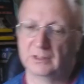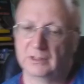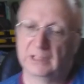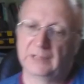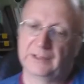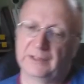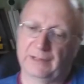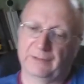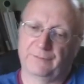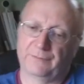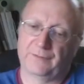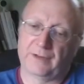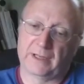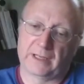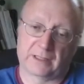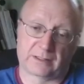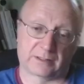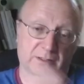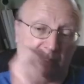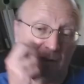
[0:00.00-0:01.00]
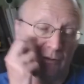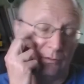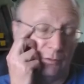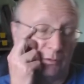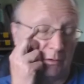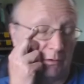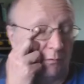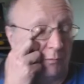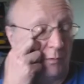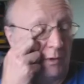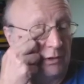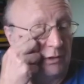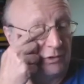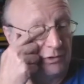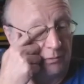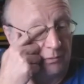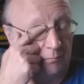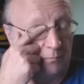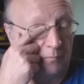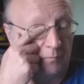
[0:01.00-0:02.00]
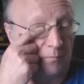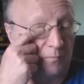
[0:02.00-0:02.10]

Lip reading: and that affects the order in which